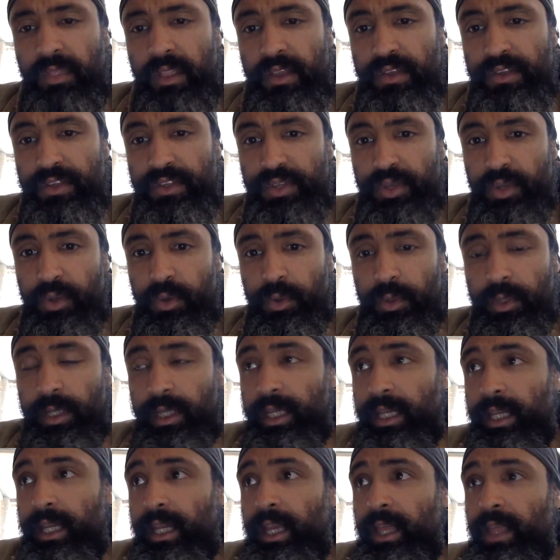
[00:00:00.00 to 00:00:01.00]
so
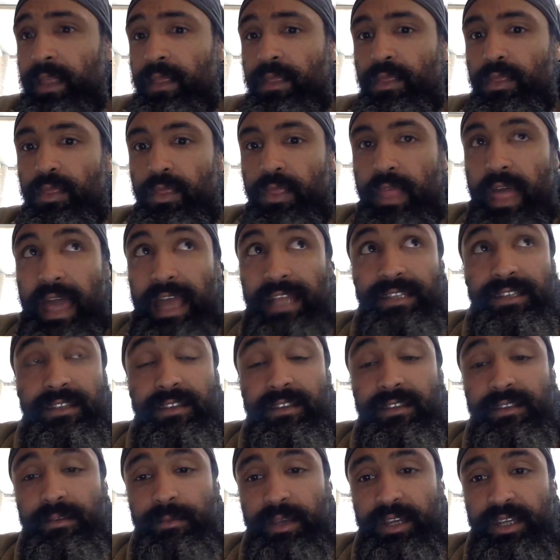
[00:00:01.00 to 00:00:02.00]
that's
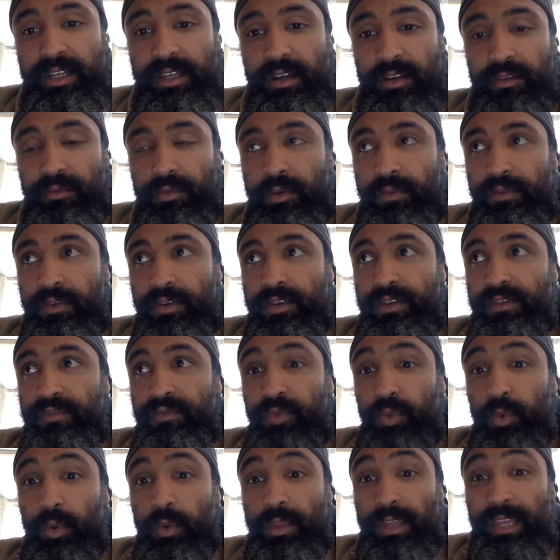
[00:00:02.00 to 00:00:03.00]
the summation of rivers
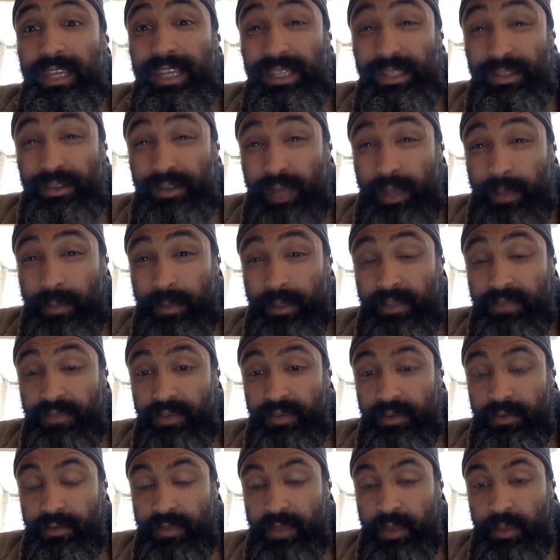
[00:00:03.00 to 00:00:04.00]
for the Eastern
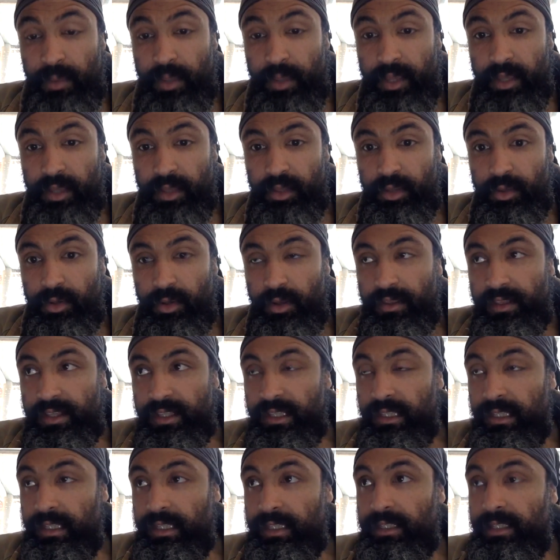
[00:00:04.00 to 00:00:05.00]
Hemisphere that we include on
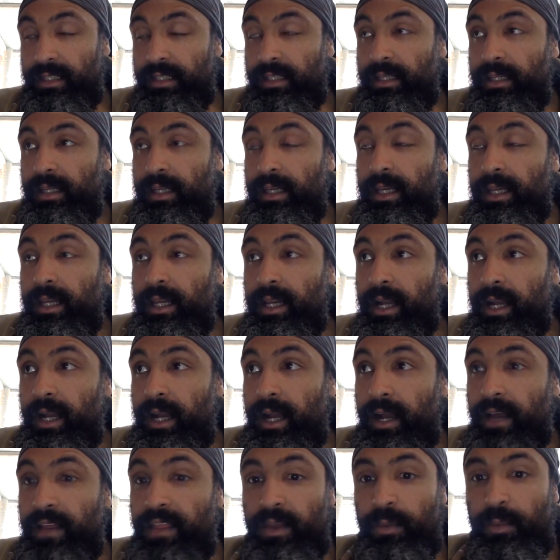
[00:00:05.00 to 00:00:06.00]
this list.
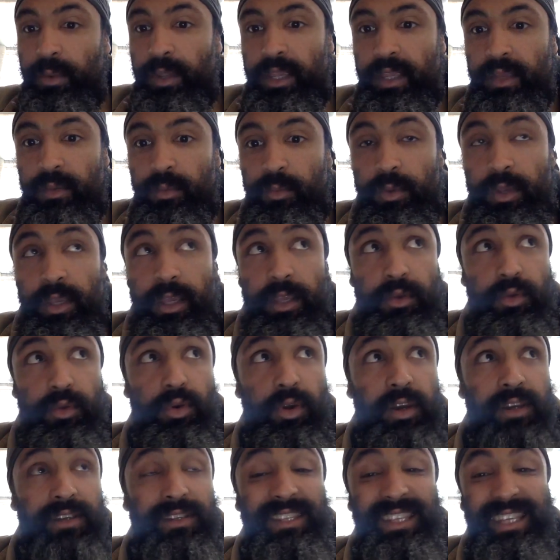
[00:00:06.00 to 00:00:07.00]
Then we
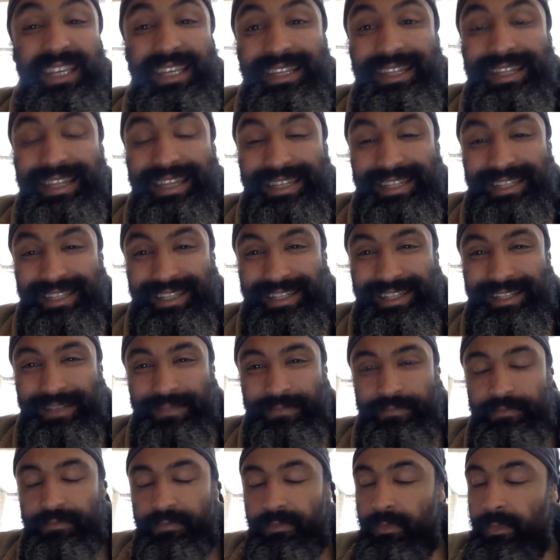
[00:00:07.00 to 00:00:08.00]
cross the Atlantic
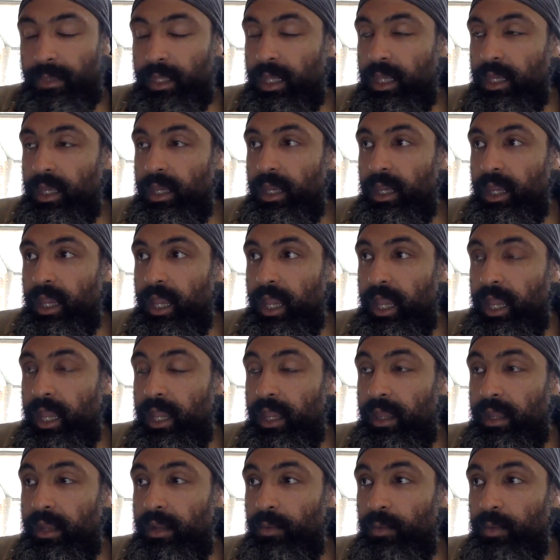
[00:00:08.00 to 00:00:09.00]

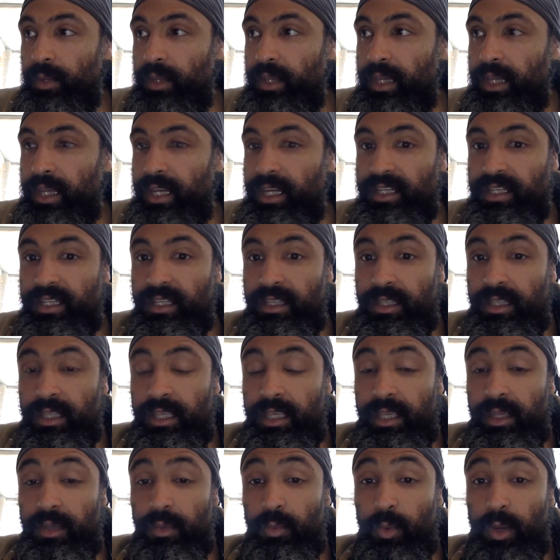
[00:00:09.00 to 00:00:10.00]
and we get into
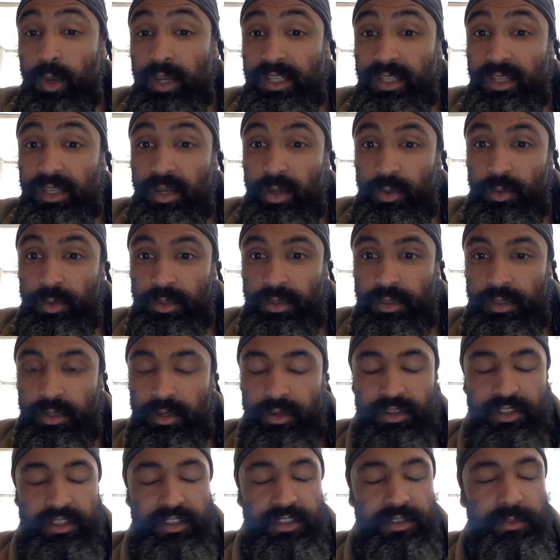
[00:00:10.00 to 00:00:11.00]
the West Coast,
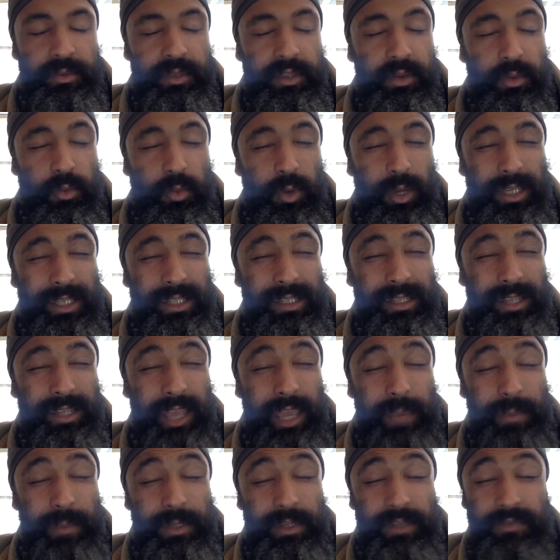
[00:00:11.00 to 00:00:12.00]
or excuse me, the West
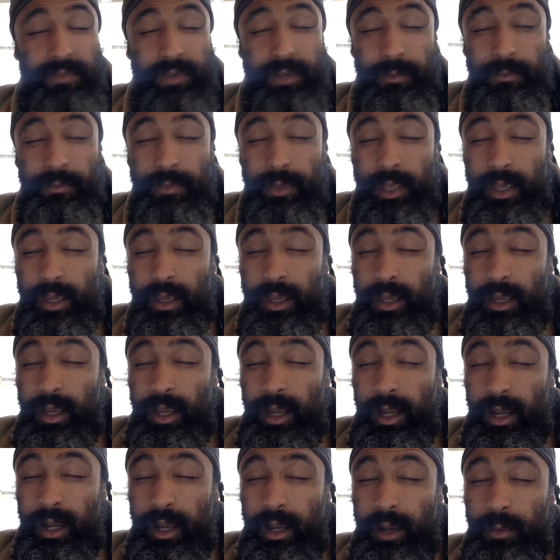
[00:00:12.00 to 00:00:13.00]
Hemisphere.
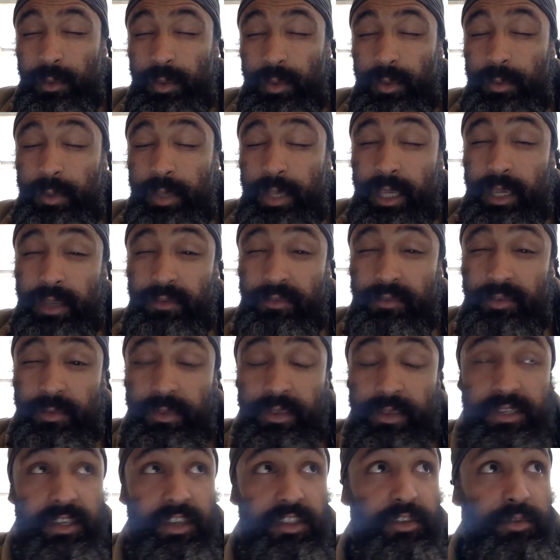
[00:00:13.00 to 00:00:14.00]
We begin from
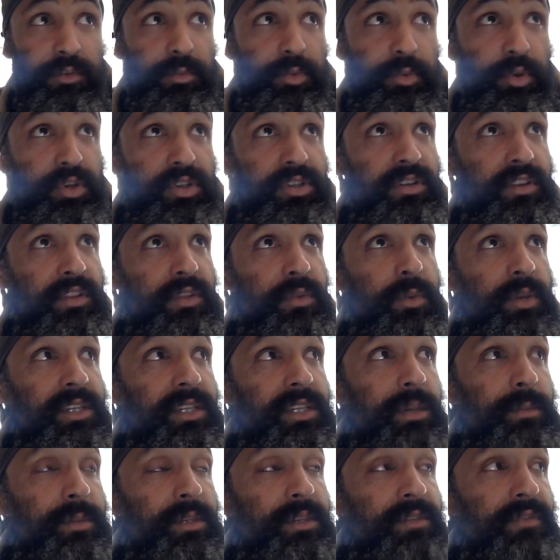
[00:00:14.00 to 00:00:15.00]
the southern portion of the
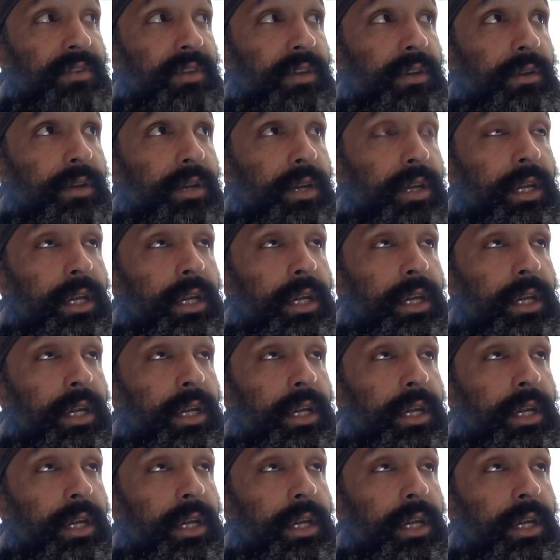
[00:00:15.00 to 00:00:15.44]
West Hemisphere.